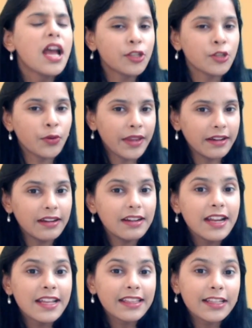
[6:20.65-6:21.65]
So here
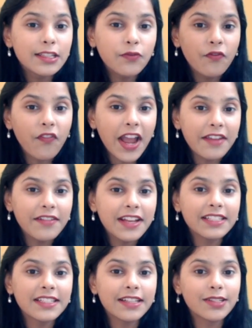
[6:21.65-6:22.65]
this
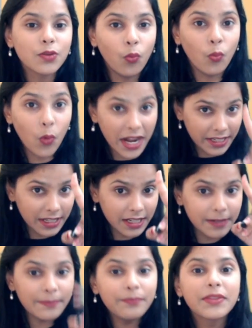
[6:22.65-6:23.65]
5x is one
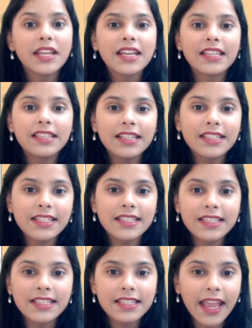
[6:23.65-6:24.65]
term, this is
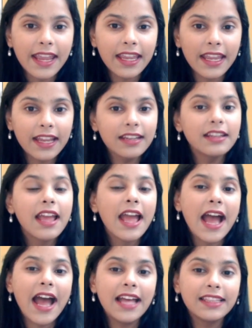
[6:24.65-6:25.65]
second,
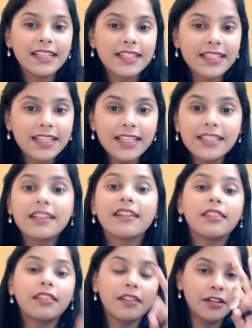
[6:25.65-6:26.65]
and this is
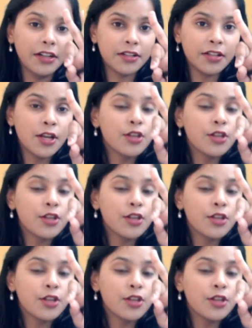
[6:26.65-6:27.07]
third.